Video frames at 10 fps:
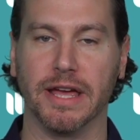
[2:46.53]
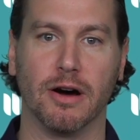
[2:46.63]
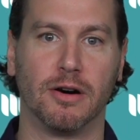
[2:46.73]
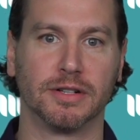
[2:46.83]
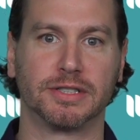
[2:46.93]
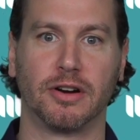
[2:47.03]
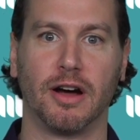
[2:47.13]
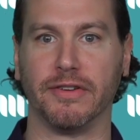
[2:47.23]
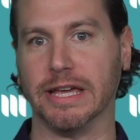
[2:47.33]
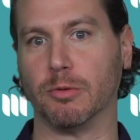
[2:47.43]
They all start
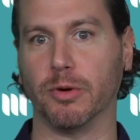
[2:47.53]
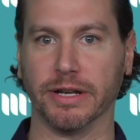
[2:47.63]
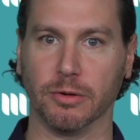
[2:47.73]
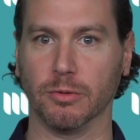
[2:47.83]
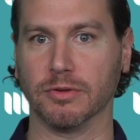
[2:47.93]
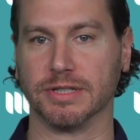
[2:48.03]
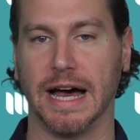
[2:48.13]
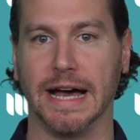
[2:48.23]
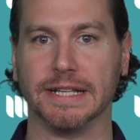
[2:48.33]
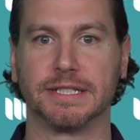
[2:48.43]
off equal in Google's
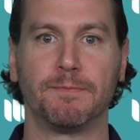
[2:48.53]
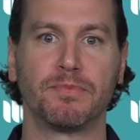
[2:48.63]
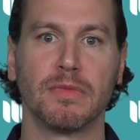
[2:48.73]
eyes.